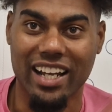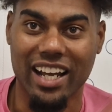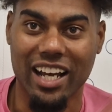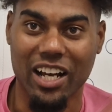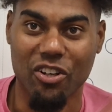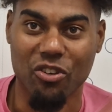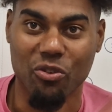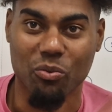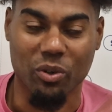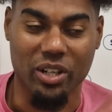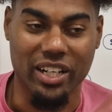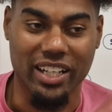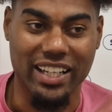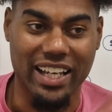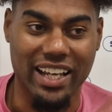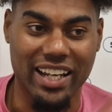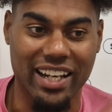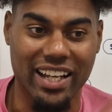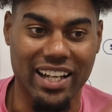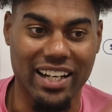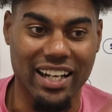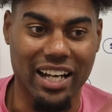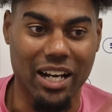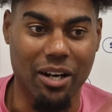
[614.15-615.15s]
I just want to get
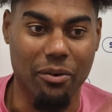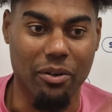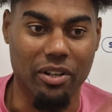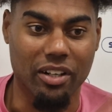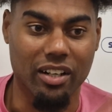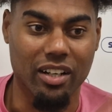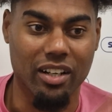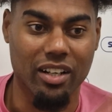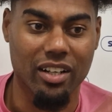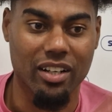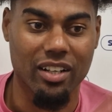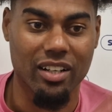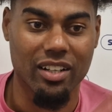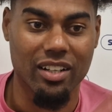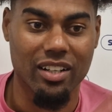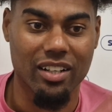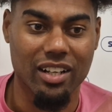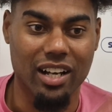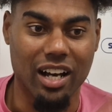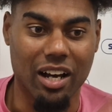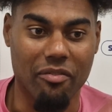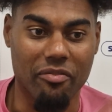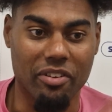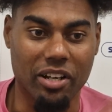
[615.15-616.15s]
there now, and
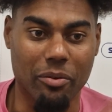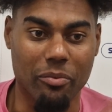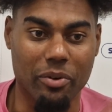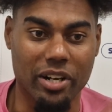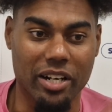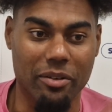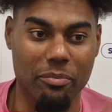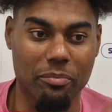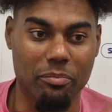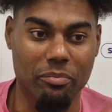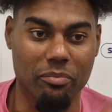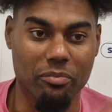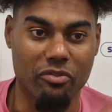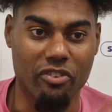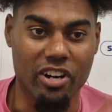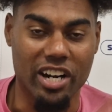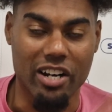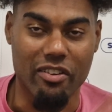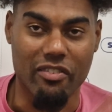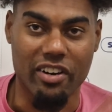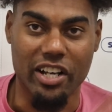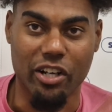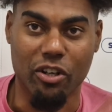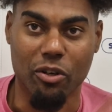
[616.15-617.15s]
I think we're in a really,
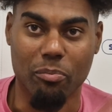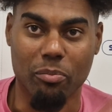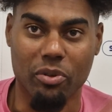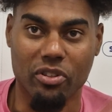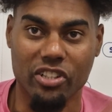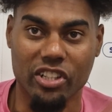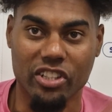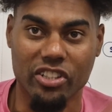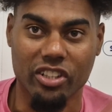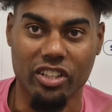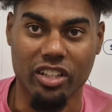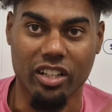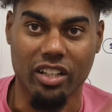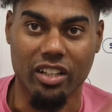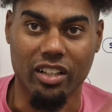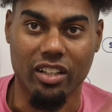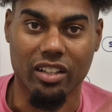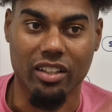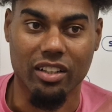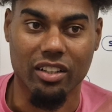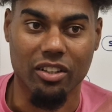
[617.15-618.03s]
really good position, and